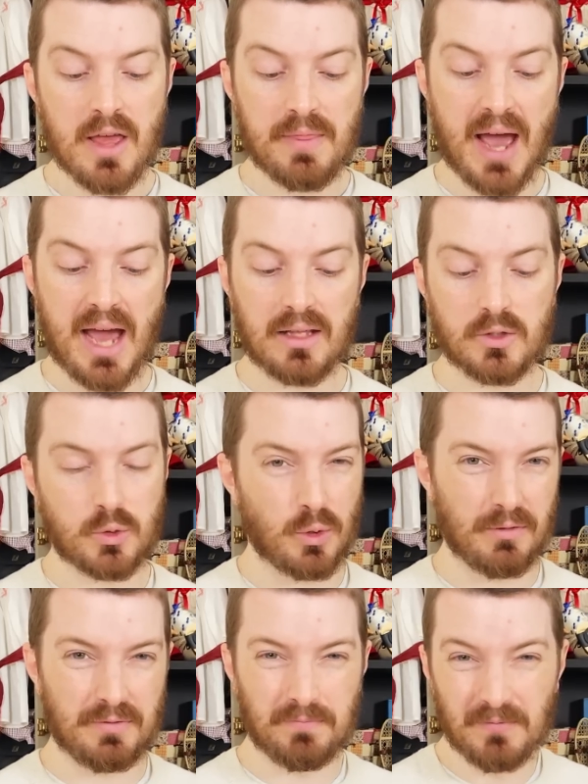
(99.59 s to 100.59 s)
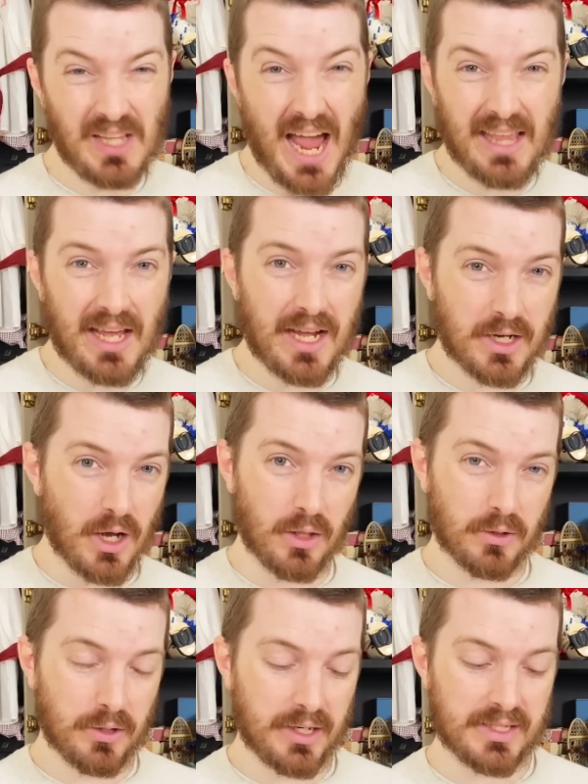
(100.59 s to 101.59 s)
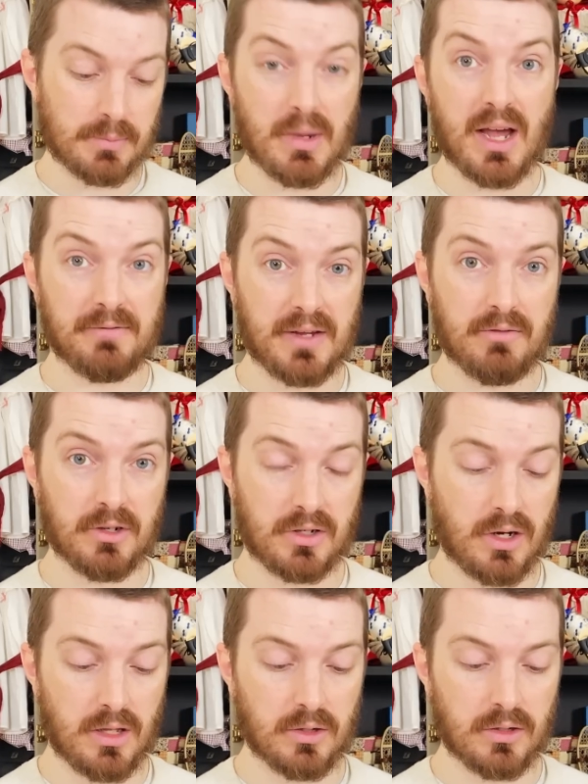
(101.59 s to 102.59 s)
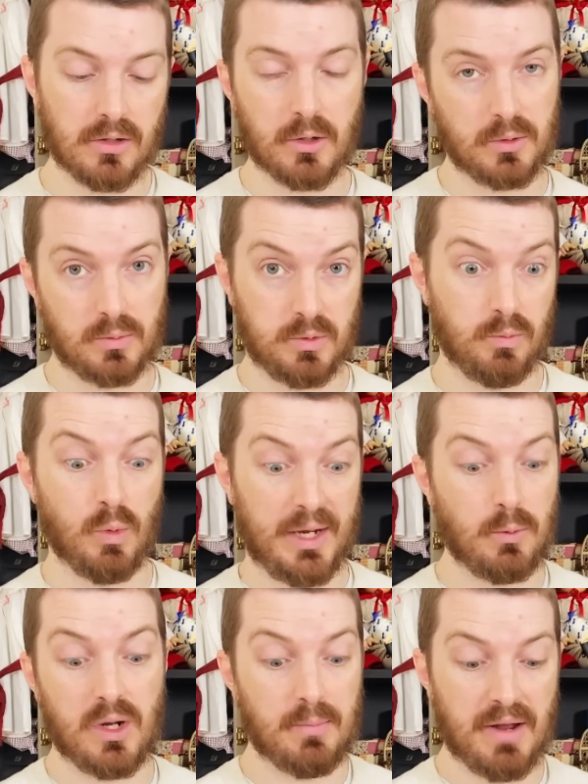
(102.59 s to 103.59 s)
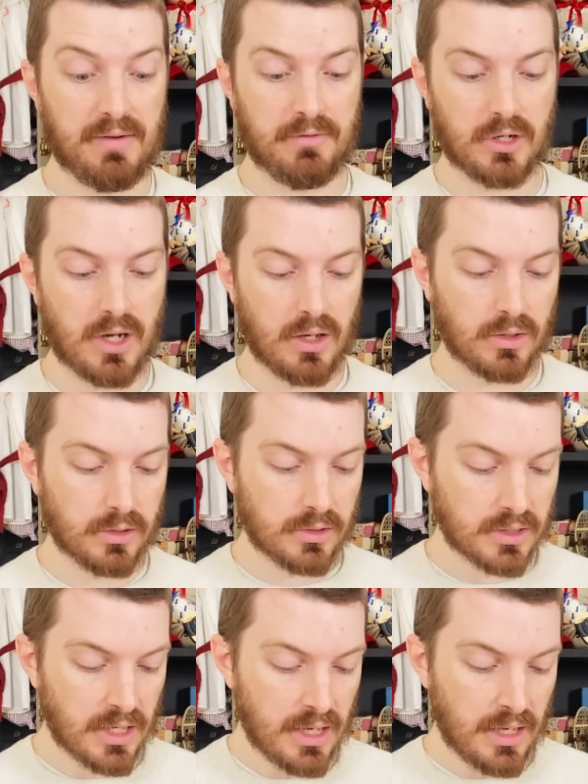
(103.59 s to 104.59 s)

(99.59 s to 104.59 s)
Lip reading: That sort of lilac color is my favorite color, or like one of my favorite colors.